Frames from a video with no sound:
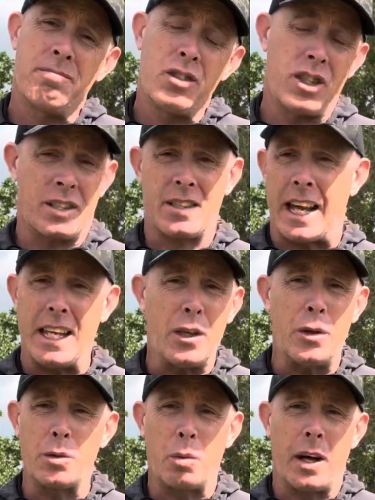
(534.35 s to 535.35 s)
just say
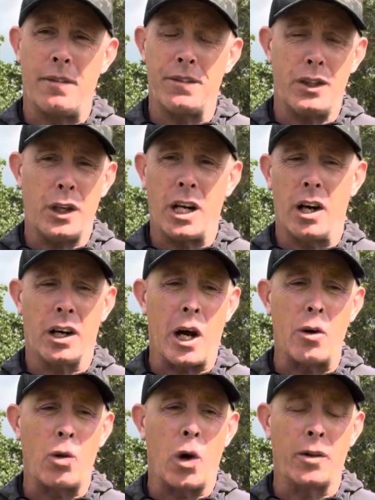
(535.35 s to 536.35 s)
use one. You can't go
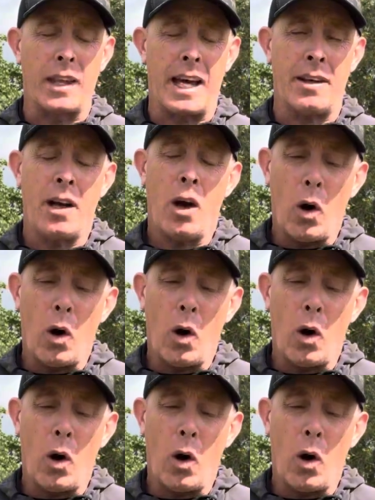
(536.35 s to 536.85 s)
wrong then.